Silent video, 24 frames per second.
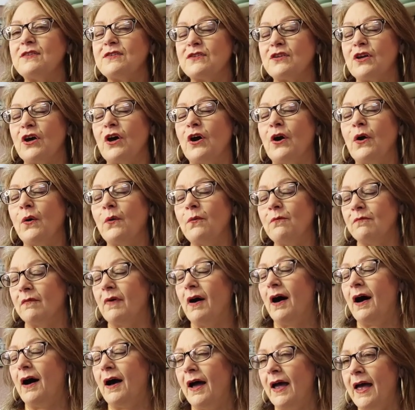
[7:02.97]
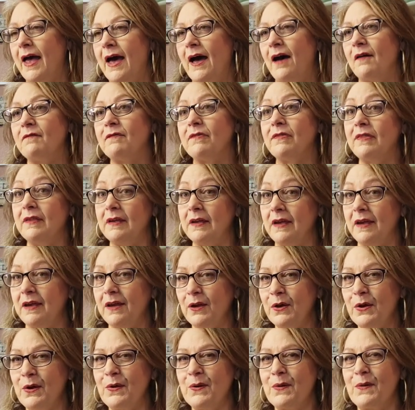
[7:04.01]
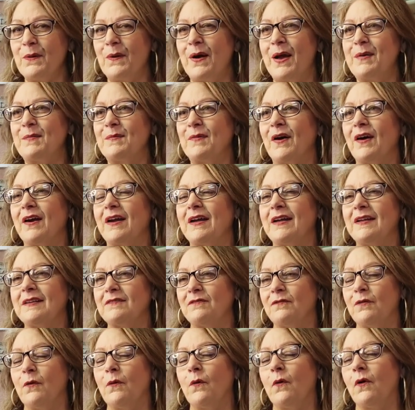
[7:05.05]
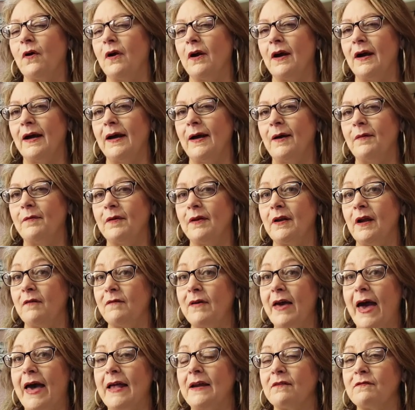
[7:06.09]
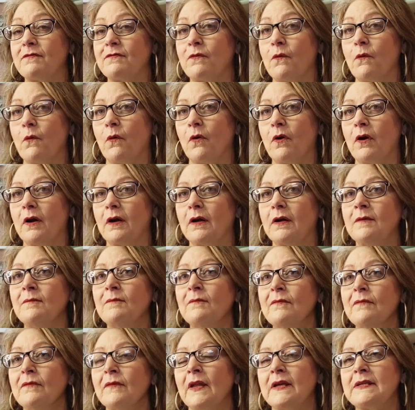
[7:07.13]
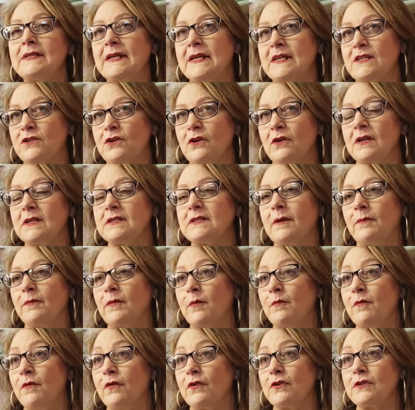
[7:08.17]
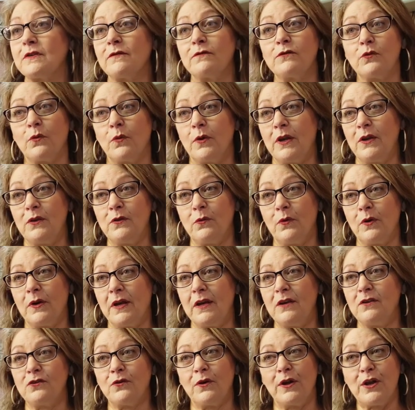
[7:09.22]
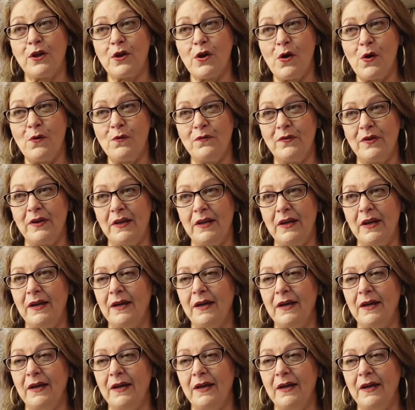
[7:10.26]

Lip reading: So I have the Quaint Market and I've had it I started September 1st of 2020 during COVID.